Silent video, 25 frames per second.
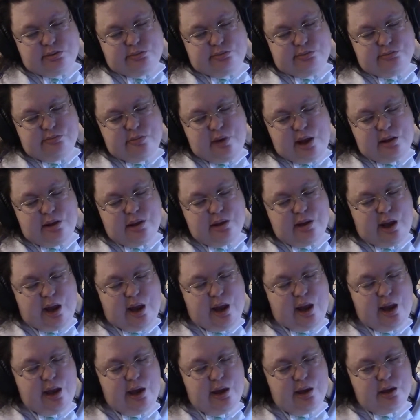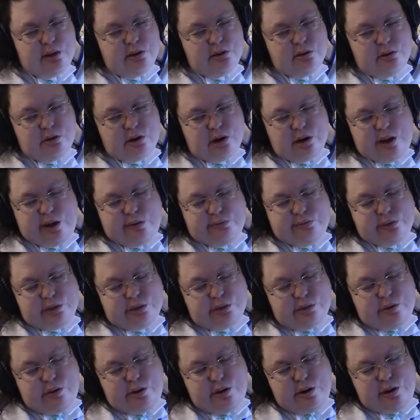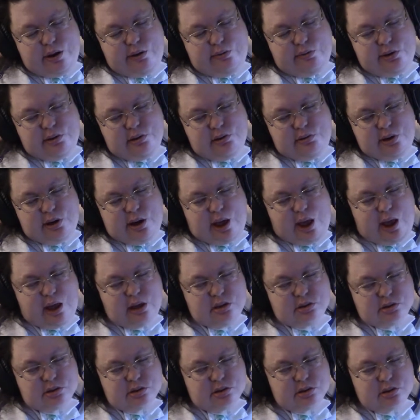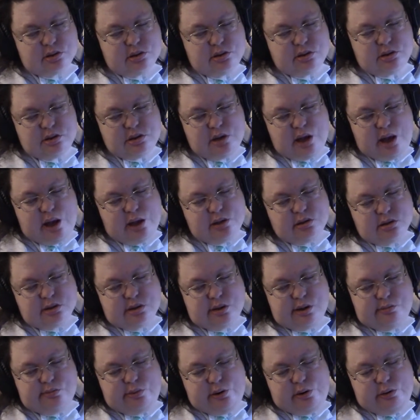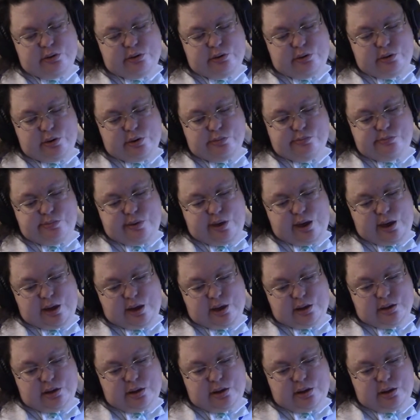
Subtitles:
midnight or 11:30 when we last tested before bed,